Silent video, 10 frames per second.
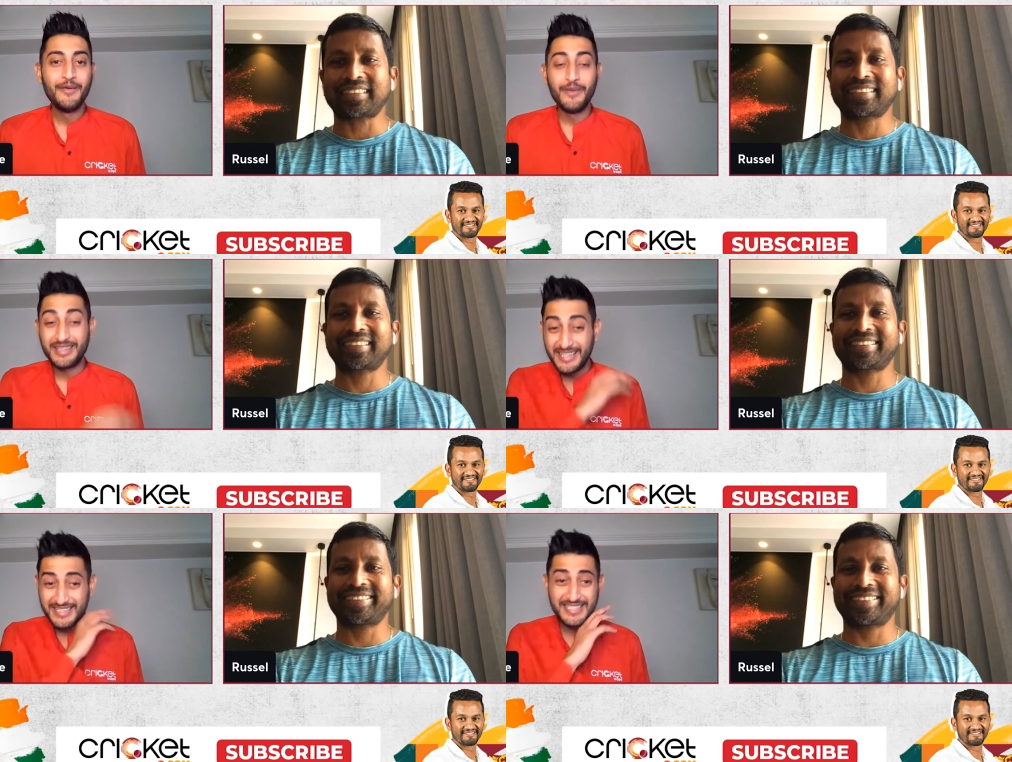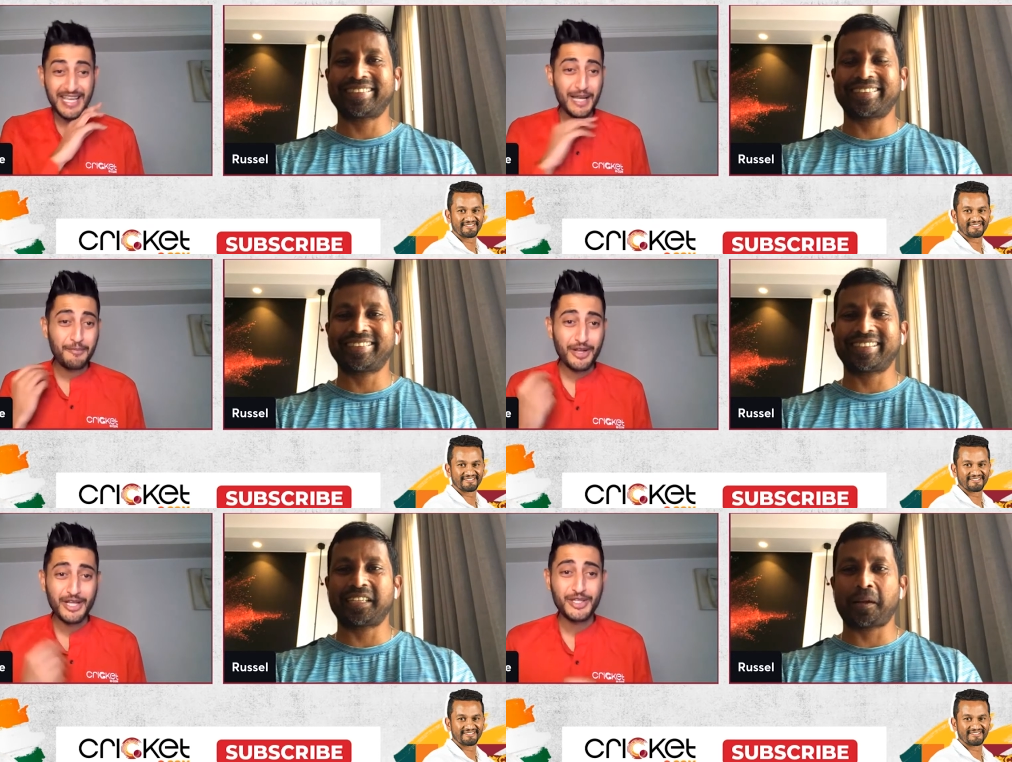Speaker 1: with his
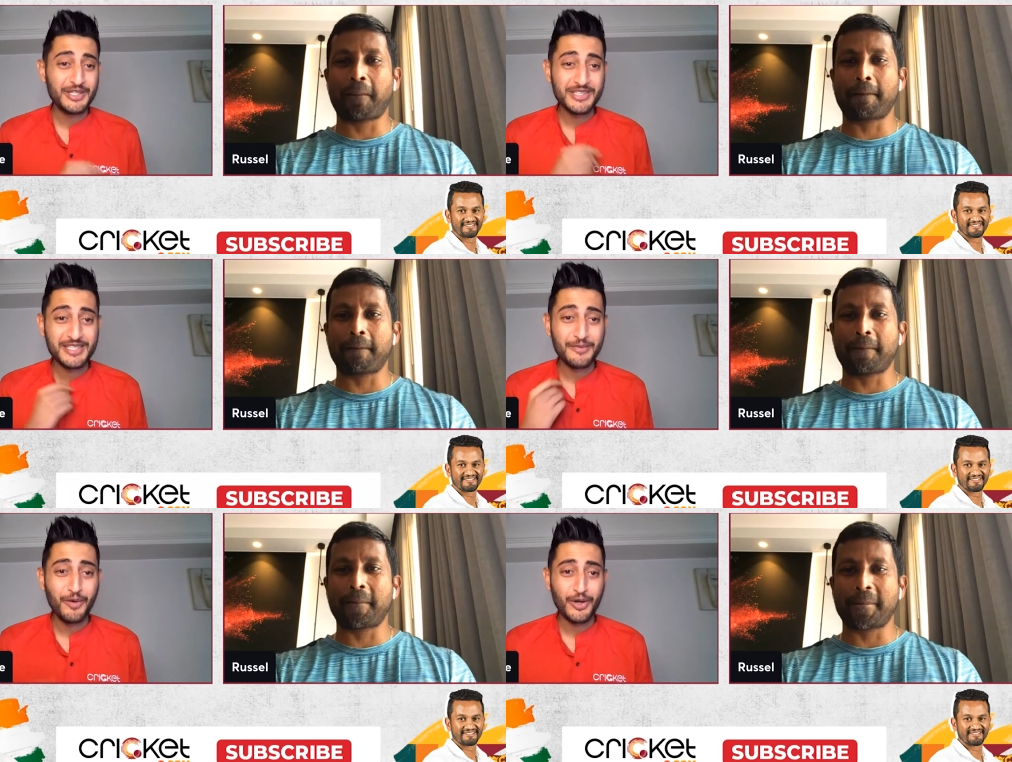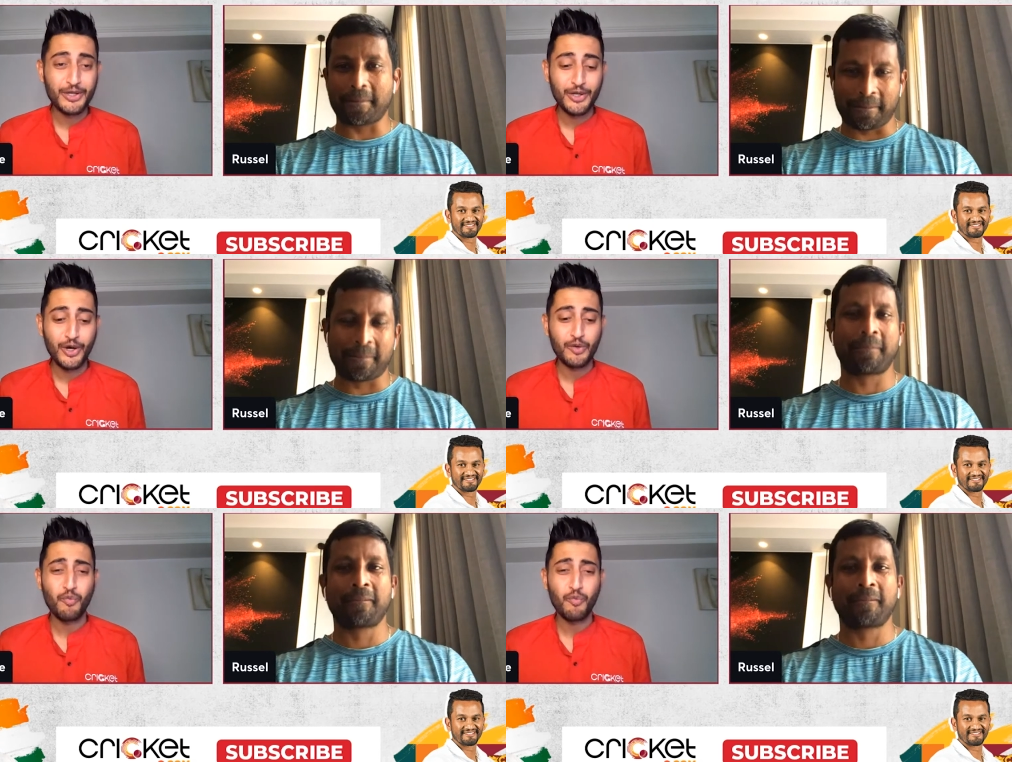celebrations and whatnot.